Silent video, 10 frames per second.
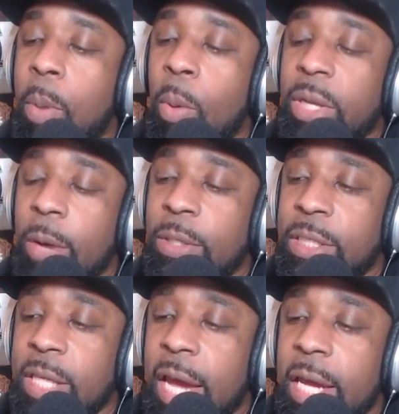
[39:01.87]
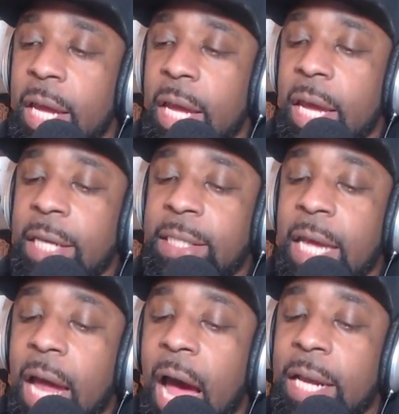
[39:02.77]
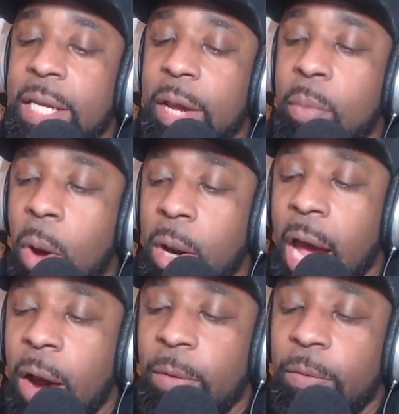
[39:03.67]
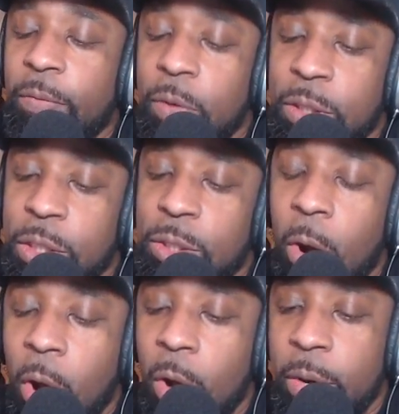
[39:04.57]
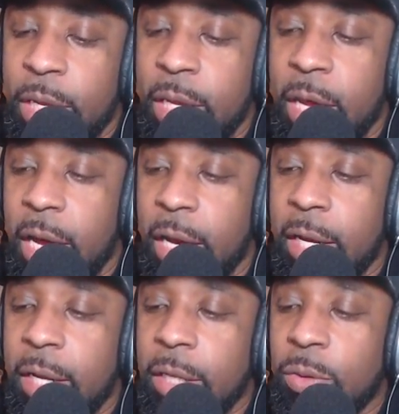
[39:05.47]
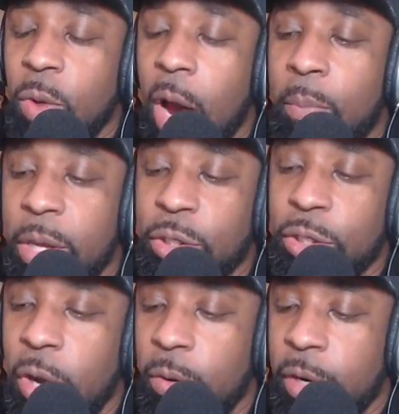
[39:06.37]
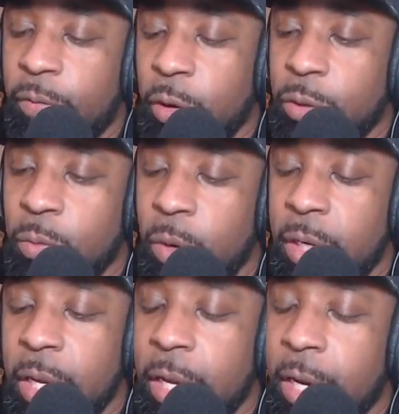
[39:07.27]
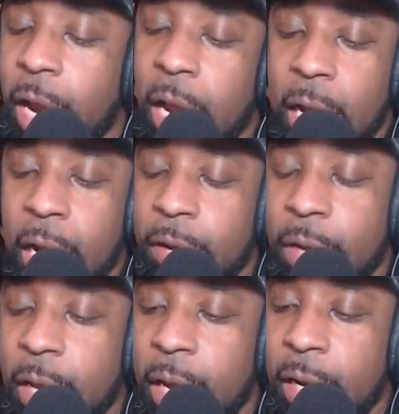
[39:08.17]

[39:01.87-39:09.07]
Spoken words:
But one thing I want to say is that I did mark out for Cesaro when he threw out Big Show in the first one. I love that.